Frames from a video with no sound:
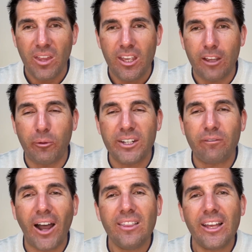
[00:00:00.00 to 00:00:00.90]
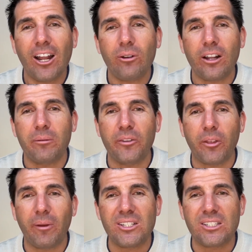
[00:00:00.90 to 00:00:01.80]
If we divide that out on a monthly
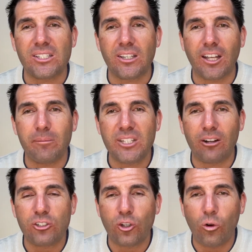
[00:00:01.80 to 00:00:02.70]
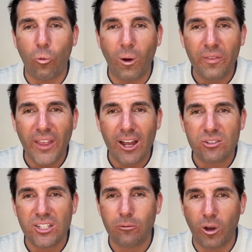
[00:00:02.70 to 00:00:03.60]
basis, it comes out to
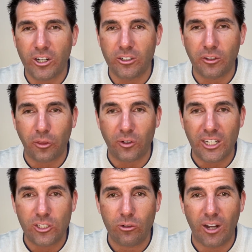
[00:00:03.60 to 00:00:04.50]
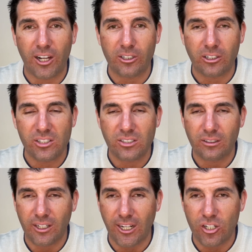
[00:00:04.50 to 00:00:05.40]
$1,132
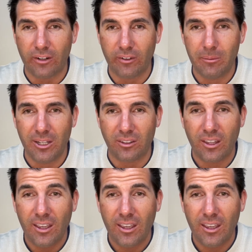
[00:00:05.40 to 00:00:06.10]
each and every month.